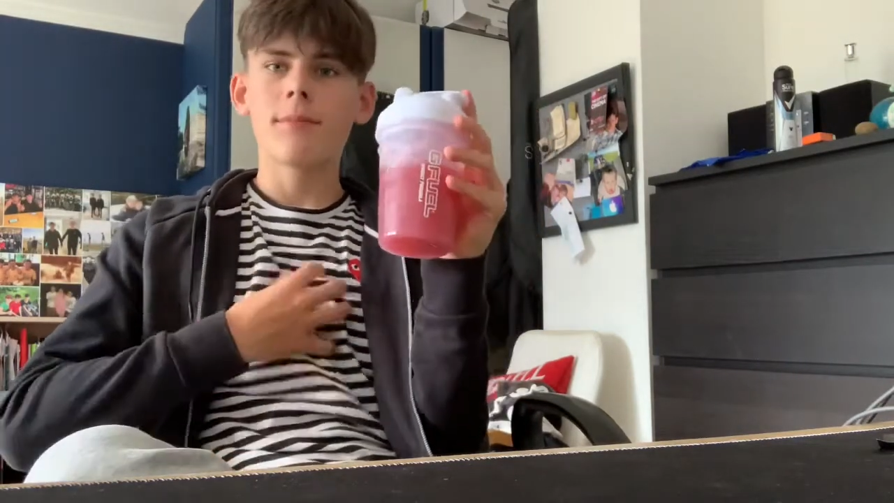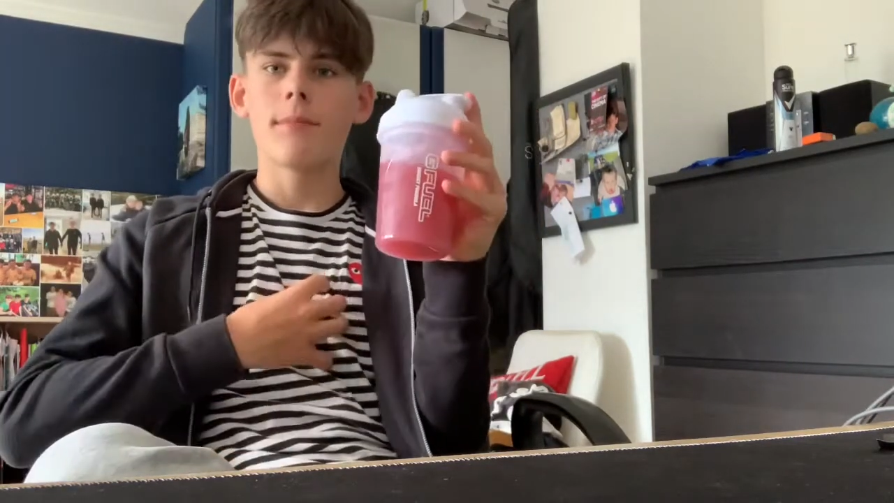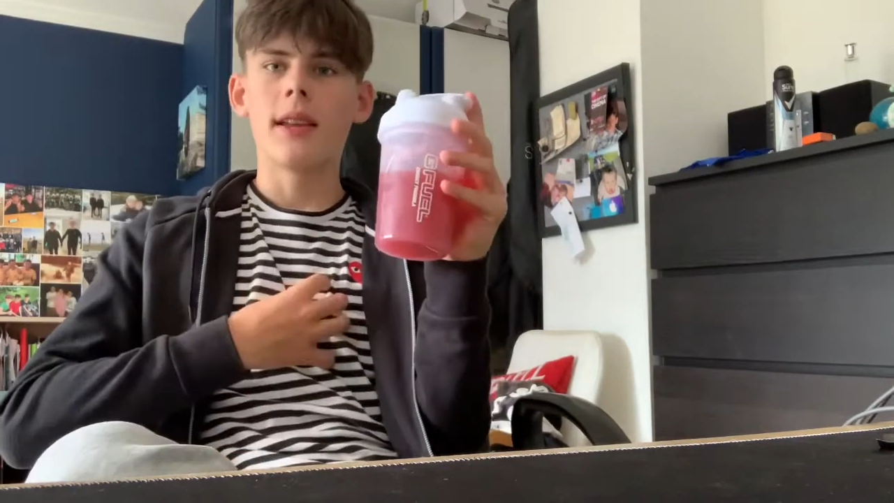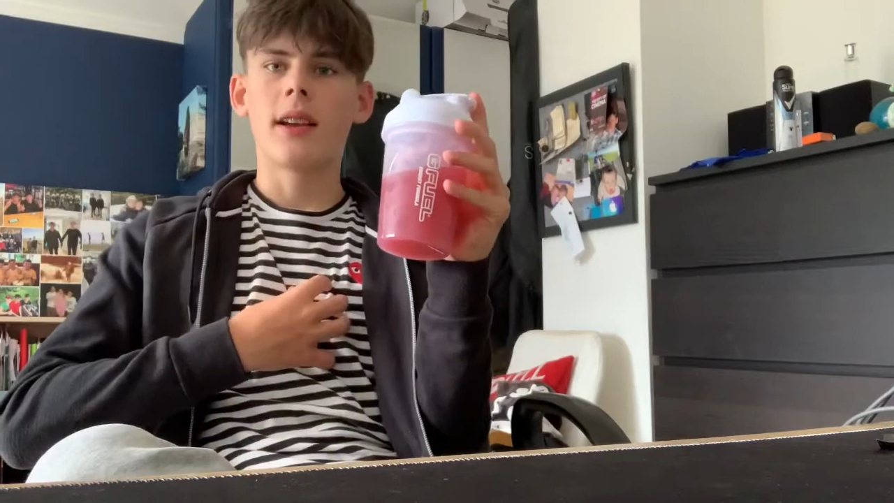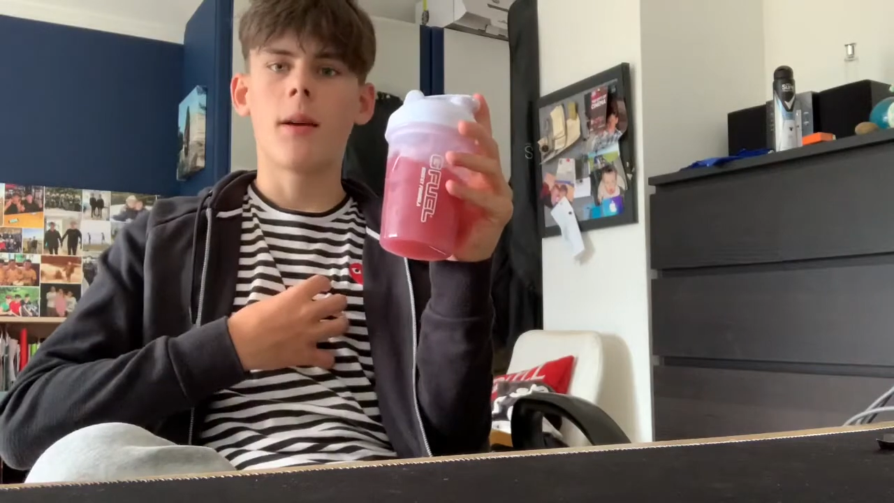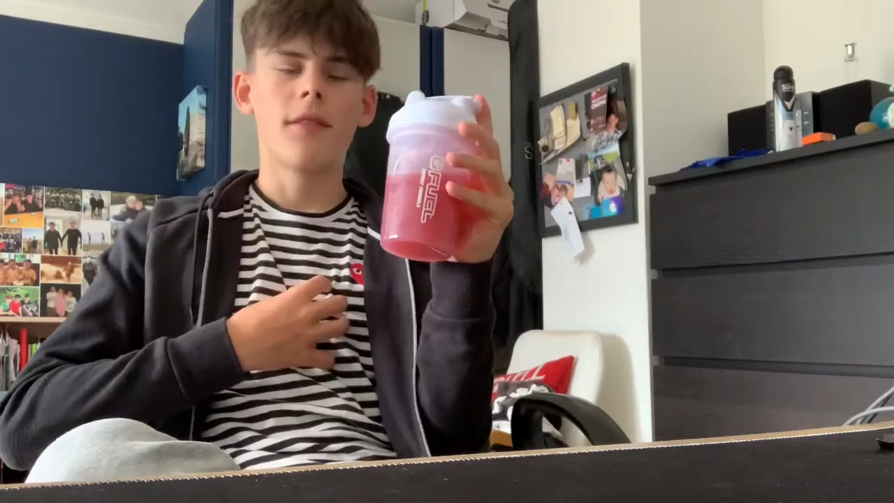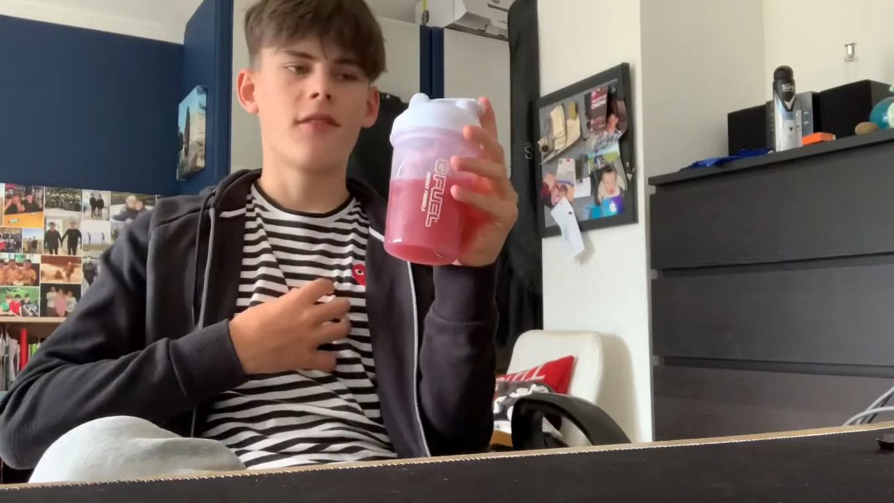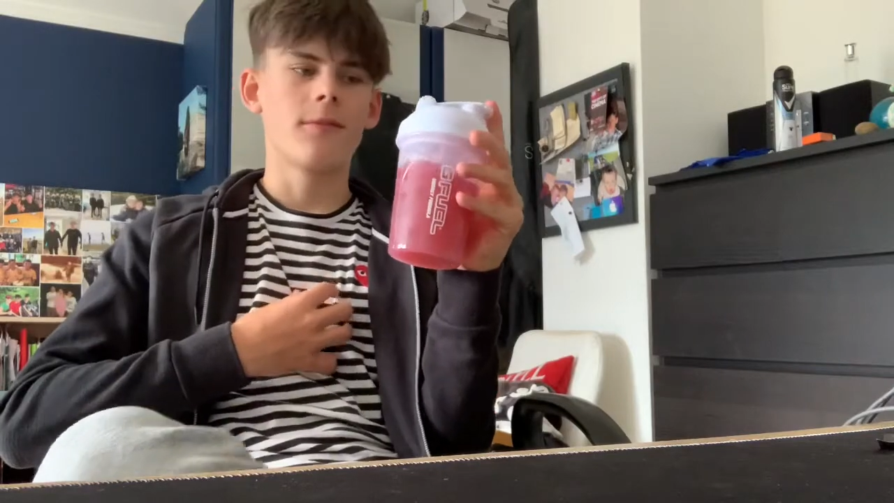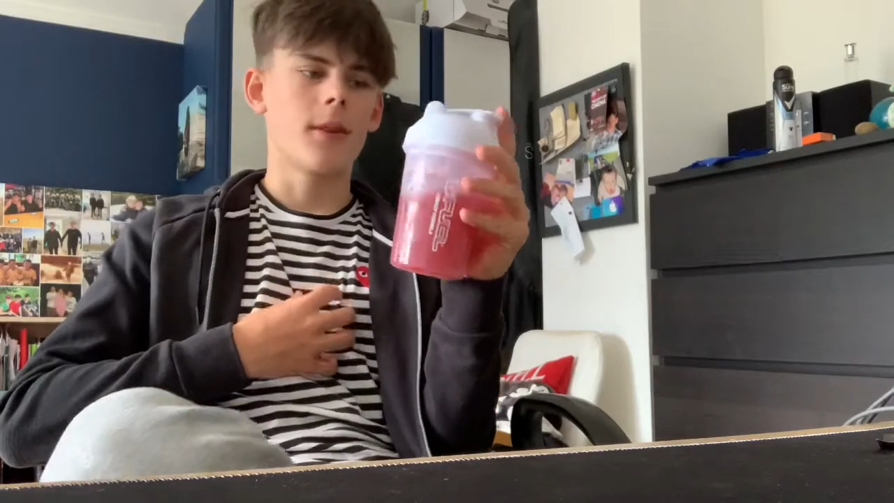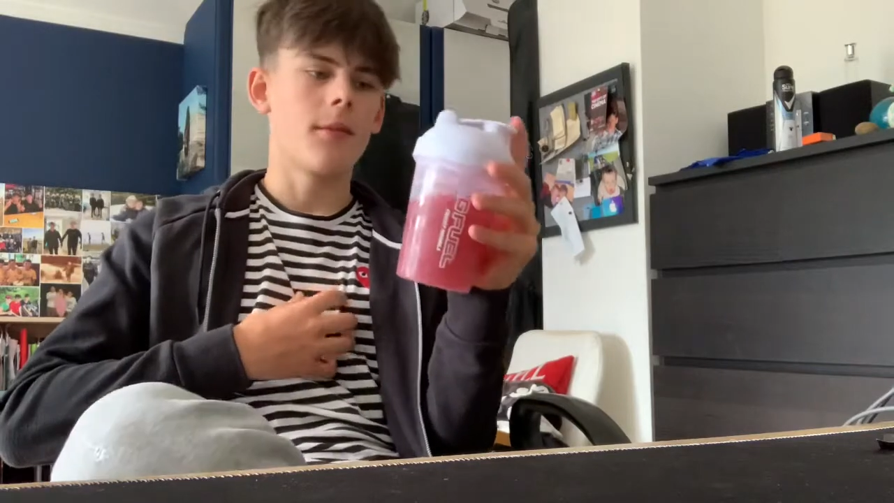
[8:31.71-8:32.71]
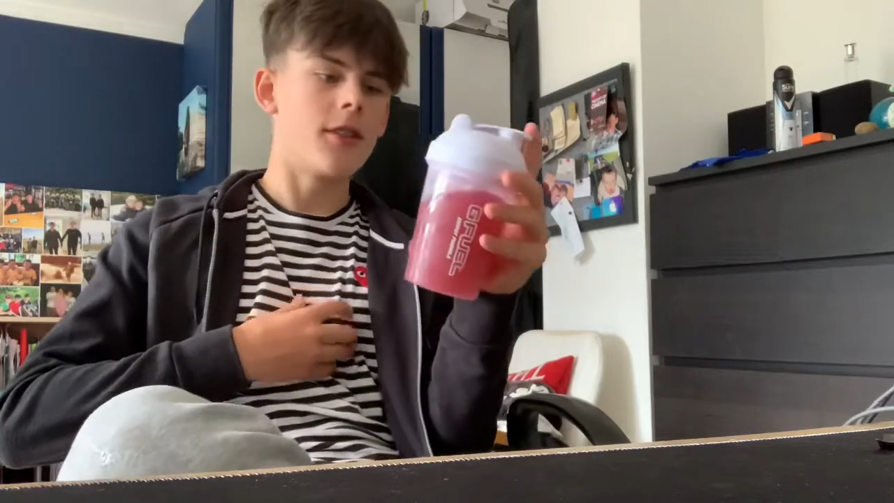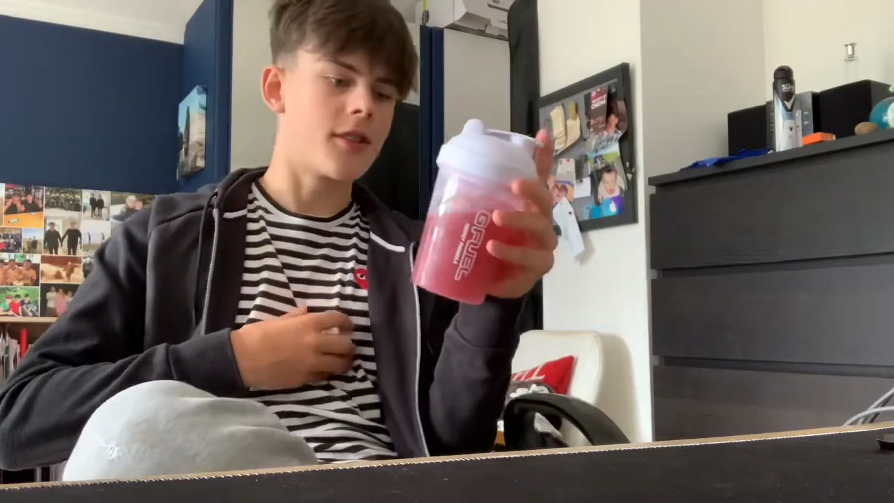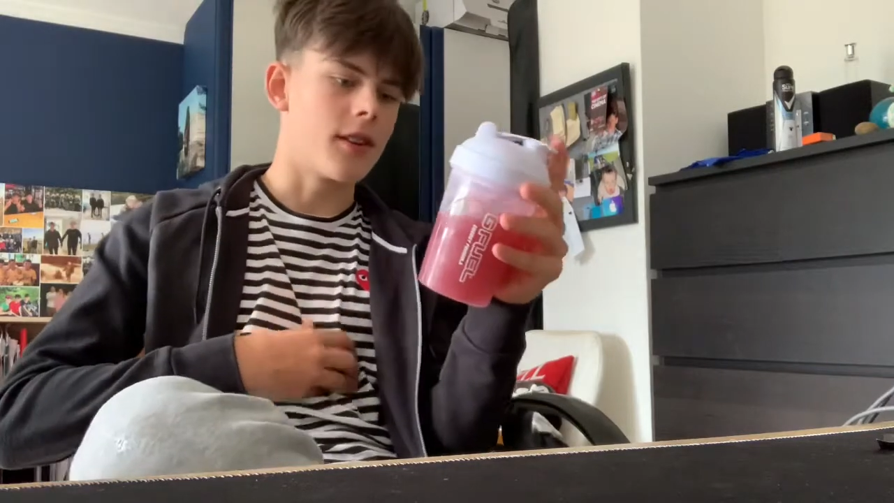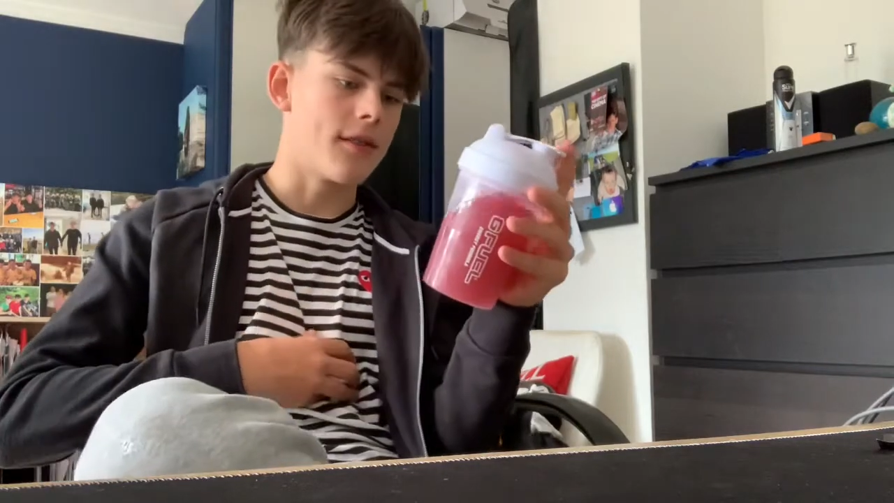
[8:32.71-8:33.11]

me coming from someone who's not